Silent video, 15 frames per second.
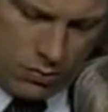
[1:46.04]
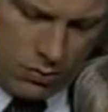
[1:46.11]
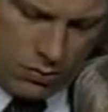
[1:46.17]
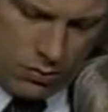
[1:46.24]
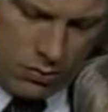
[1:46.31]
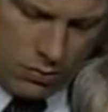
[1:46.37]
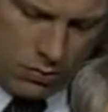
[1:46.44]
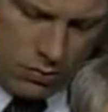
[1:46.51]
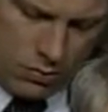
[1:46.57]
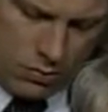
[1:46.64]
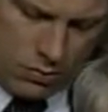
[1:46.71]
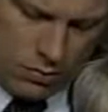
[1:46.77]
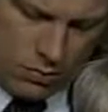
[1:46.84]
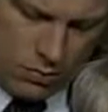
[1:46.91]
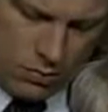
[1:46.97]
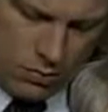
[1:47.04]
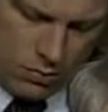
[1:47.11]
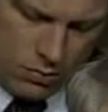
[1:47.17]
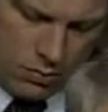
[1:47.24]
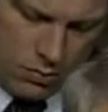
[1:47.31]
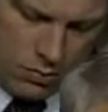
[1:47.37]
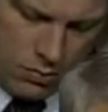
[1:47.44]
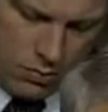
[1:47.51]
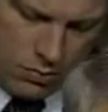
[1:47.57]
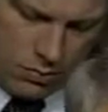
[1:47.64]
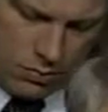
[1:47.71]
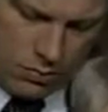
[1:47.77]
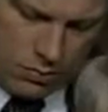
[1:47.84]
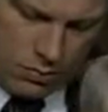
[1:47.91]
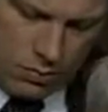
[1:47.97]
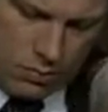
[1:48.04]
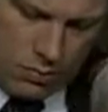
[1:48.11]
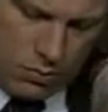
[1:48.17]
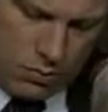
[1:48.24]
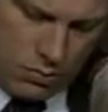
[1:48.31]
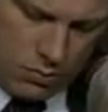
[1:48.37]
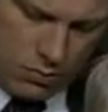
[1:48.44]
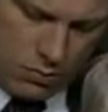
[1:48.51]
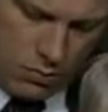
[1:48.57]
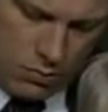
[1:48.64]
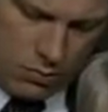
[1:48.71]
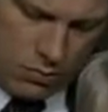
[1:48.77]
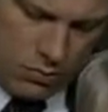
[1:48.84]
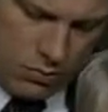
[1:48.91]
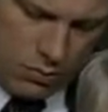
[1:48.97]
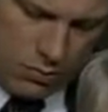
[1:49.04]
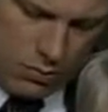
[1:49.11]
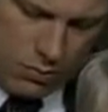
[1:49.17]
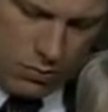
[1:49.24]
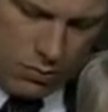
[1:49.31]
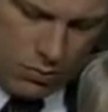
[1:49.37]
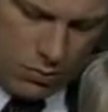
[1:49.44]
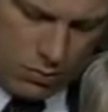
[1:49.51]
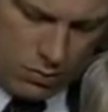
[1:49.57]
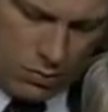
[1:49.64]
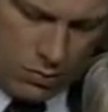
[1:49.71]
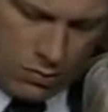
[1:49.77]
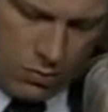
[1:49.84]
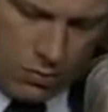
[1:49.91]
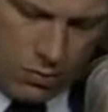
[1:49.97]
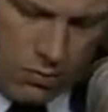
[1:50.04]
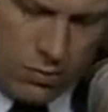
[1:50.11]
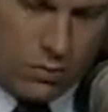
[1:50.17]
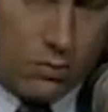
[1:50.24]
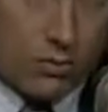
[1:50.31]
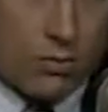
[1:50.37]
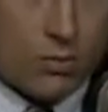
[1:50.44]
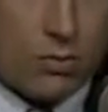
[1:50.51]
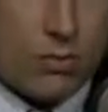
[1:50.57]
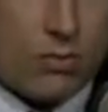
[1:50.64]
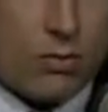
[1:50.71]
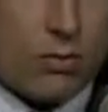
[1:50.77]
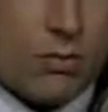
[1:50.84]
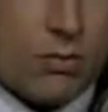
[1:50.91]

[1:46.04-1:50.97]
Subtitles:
The person shown says nothing.